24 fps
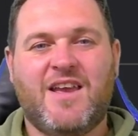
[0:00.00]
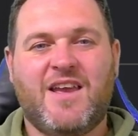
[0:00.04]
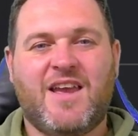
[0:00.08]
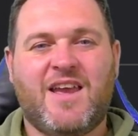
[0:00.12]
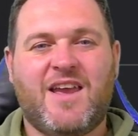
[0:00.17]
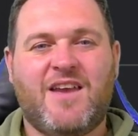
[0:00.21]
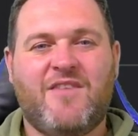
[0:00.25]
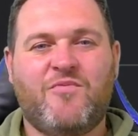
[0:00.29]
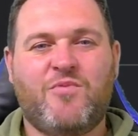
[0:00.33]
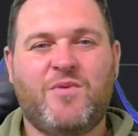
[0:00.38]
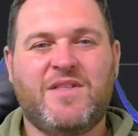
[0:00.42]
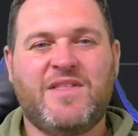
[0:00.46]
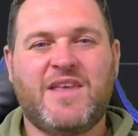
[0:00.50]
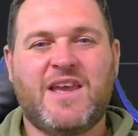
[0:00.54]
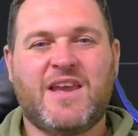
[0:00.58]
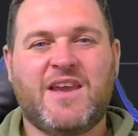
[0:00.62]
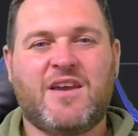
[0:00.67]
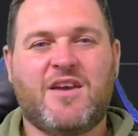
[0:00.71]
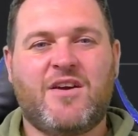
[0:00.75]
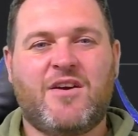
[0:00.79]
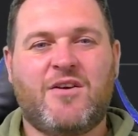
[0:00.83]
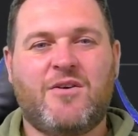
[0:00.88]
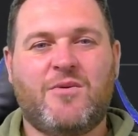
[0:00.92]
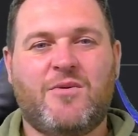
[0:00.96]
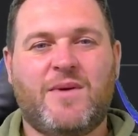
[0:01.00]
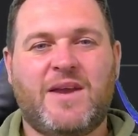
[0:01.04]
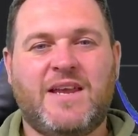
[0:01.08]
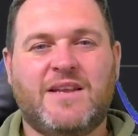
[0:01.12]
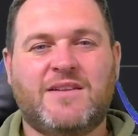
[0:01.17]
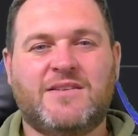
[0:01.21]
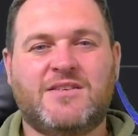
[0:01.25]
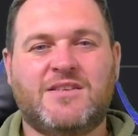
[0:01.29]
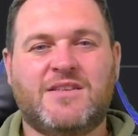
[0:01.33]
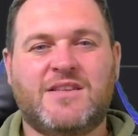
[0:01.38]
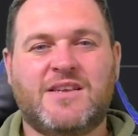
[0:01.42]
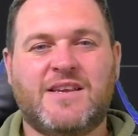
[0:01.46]
If we then go
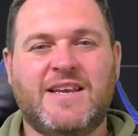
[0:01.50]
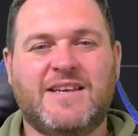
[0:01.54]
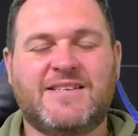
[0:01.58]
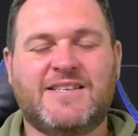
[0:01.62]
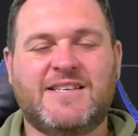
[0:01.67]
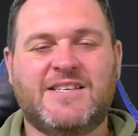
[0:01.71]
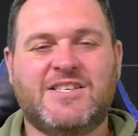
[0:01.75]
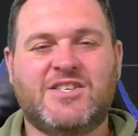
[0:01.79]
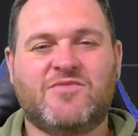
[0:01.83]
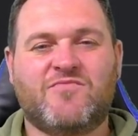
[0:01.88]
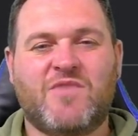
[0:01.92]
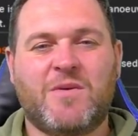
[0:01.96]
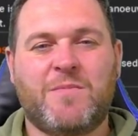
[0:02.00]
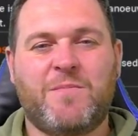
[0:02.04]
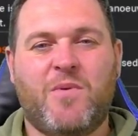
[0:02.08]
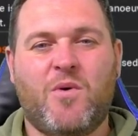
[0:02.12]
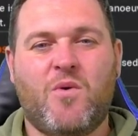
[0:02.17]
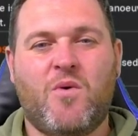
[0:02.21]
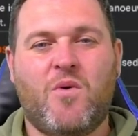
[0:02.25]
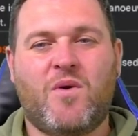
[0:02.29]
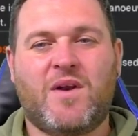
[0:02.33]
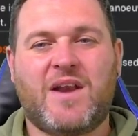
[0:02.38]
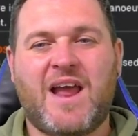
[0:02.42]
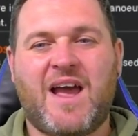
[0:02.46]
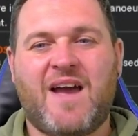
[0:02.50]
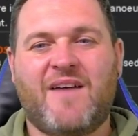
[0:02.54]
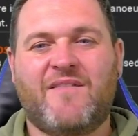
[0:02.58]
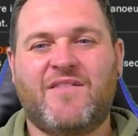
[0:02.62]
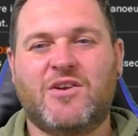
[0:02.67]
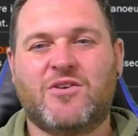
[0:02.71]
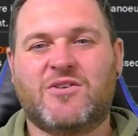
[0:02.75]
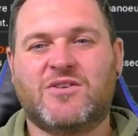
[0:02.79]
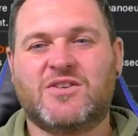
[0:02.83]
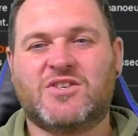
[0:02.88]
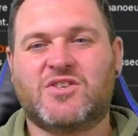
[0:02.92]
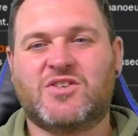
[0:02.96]
into the assistant report and have a
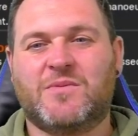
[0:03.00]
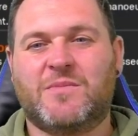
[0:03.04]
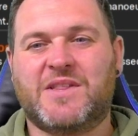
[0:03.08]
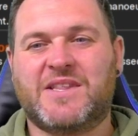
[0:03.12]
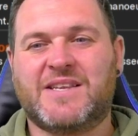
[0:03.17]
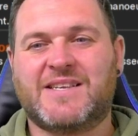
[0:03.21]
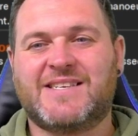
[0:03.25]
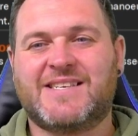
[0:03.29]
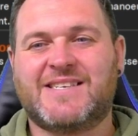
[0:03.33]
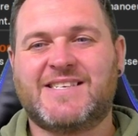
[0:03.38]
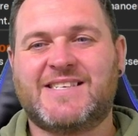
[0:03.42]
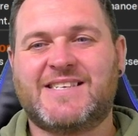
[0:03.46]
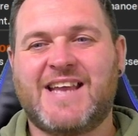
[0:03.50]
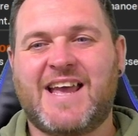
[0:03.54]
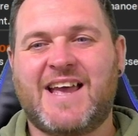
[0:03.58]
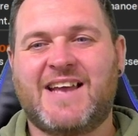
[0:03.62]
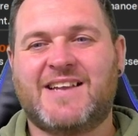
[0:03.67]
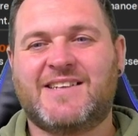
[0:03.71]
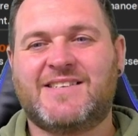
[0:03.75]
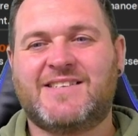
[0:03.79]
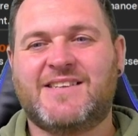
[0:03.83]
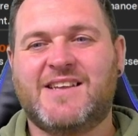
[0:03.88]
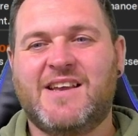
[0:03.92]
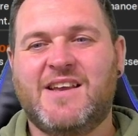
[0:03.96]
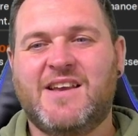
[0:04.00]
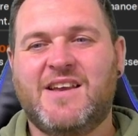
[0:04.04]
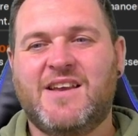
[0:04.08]
look at some of the stats.